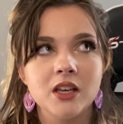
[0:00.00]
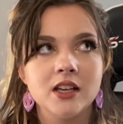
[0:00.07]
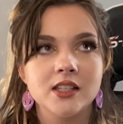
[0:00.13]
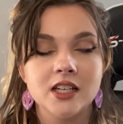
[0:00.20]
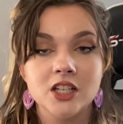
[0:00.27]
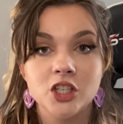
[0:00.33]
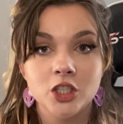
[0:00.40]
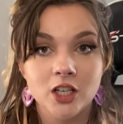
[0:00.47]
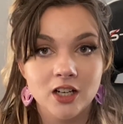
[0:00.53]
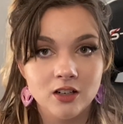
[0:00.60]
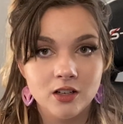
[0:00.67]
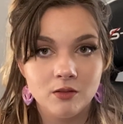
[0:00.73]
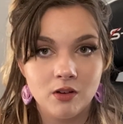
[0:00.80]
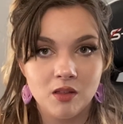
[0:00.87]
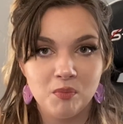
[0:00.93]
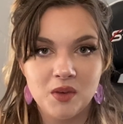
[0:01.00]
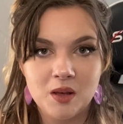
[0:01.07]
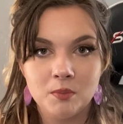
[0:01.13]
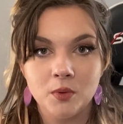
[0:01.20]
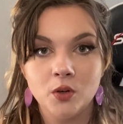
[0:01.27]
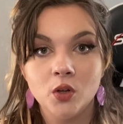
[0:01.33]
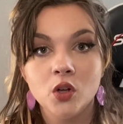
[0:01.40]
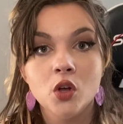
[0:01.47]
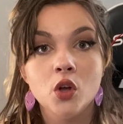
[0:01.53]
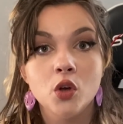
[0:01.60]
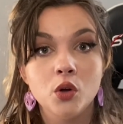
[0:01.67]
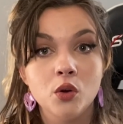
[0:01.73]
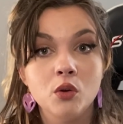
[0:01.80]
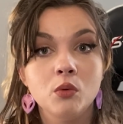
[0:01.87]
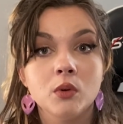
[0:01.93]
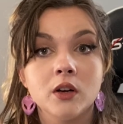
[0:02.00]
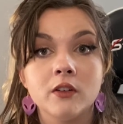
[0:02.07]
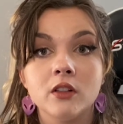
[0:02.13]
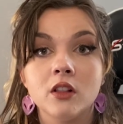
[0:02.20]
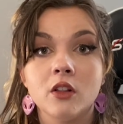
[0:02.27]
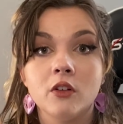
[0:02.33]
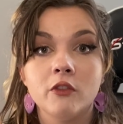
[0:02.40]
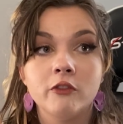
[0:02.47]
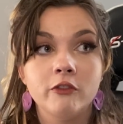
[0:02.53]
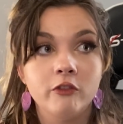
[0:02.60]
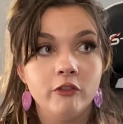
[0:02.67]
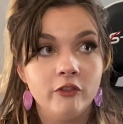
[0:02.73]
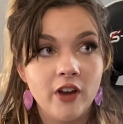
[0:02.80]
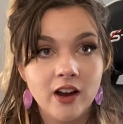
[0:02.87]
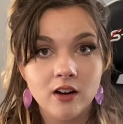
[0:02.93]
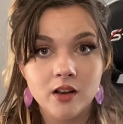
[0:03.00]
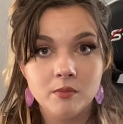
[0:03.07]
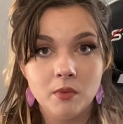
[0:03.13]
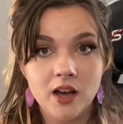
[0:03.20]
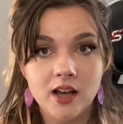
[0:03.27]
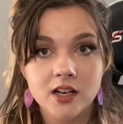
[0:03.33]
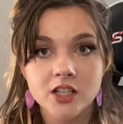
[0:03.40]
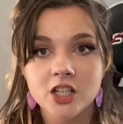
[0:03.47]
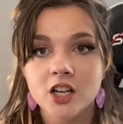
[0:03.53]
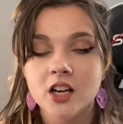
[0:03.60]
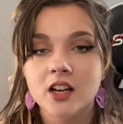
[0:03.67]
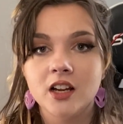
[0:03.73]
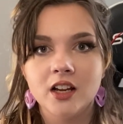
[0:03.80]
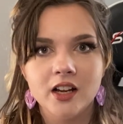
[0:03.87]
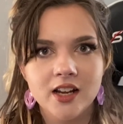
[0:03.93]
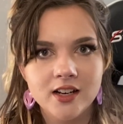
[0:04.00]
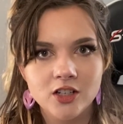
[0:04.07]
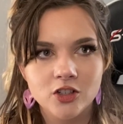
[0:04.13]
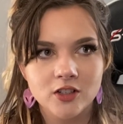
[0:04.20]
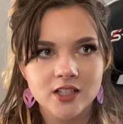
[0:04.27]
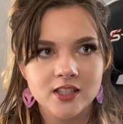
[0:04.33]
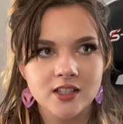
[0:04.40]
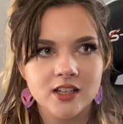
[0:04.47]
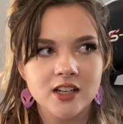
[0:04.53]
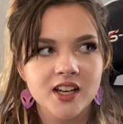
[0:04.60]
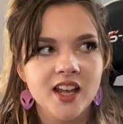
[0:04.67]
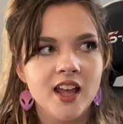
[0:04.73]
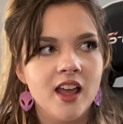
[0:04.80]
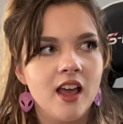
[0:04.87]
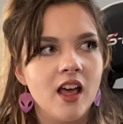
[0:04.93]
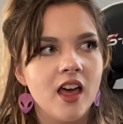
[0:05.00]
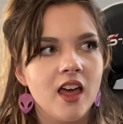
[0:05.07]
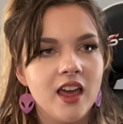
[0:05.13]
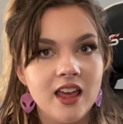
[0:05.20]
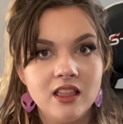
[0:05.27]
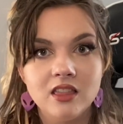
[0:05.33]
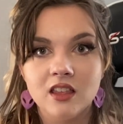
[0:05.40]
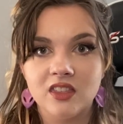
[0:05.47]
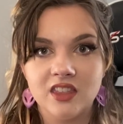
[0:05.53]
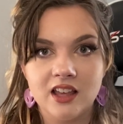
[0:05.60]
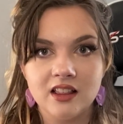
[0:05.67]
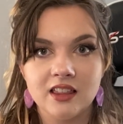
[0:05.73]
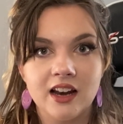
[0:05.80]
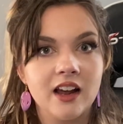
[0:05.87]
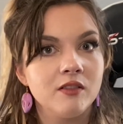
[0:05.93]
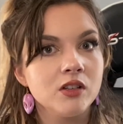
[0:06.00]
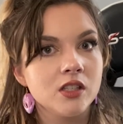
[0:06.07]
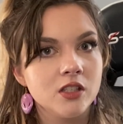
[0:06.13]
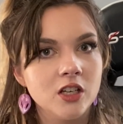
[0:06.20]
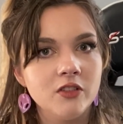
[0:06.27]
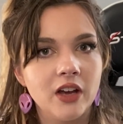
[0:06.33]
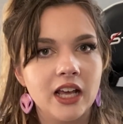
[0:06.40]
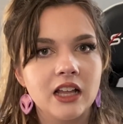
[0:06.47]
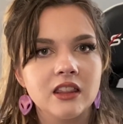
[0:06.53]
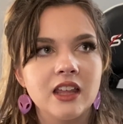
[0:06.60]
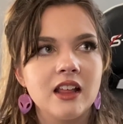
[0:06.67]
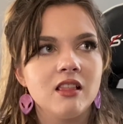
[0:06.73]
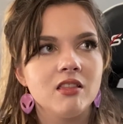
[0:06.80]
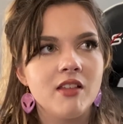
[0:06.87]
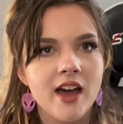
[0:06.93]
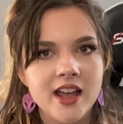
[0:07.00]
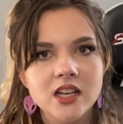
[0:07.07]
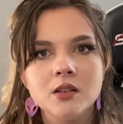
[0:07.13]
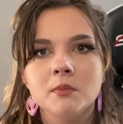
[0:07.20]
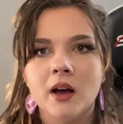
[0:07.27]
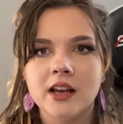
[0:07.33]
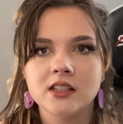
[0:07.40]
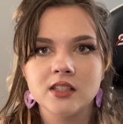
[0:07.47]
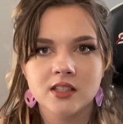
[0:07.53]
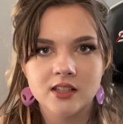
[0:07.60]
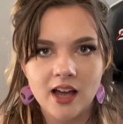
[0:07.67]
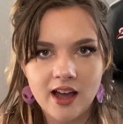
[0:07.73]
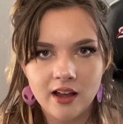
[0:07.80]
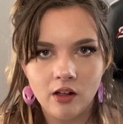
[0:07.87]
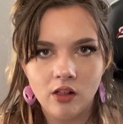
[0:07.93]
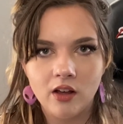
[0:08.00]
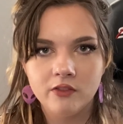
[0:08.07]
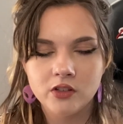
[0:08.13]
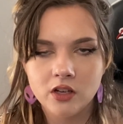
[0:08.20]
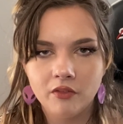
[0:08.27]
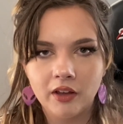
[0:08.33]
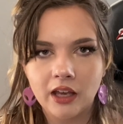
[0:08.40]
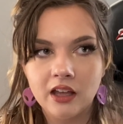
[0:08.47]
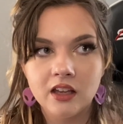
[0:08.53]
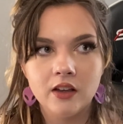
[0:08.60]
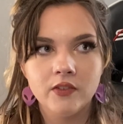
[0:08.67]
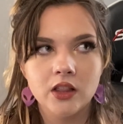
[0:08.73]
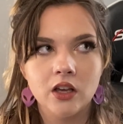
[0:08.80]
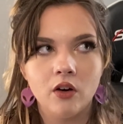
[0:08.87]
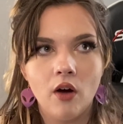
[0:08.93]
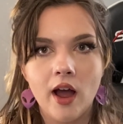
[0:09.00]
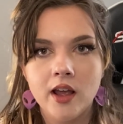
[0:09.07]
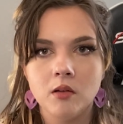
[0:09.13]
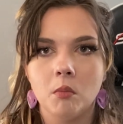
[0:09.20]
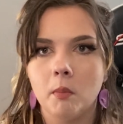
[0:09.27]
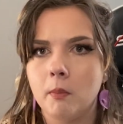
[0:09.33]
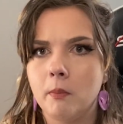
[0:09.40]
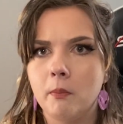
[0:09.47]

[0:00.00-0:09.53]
because I shared it with people who were very much interested in the thing that I was doing. They liked my style of doing it, even though I am